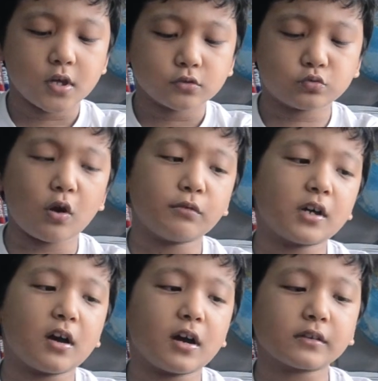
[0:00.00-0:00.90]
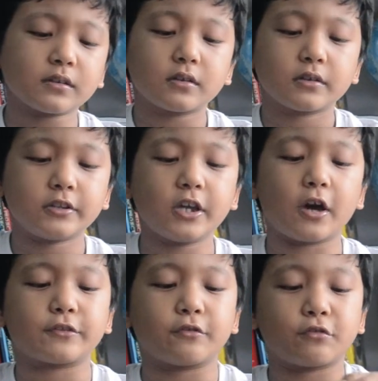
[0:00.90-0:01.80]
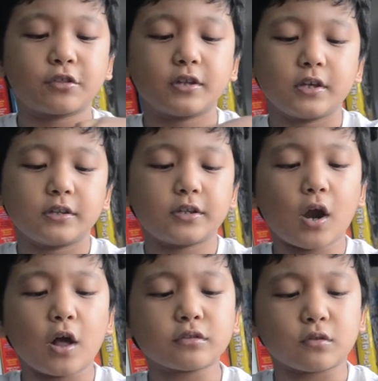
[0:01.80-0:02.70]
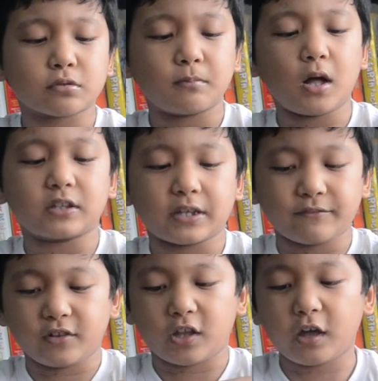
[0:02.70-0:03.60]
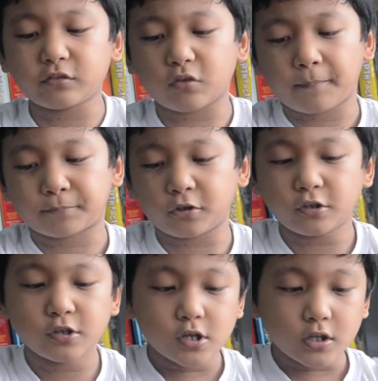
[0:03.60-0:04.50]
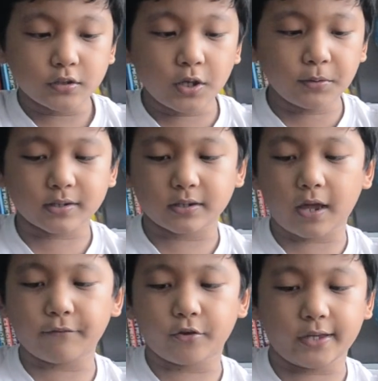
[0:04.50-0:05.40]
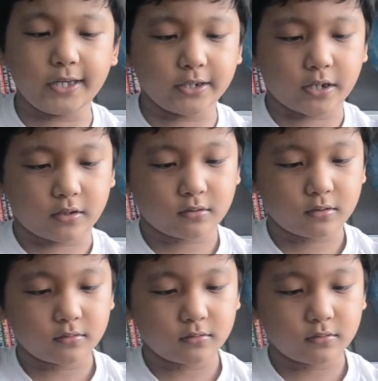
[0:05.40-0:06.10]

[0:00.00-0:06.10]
Troodon, the others. They're also smaller than Velociraptor. No one can ever eat it.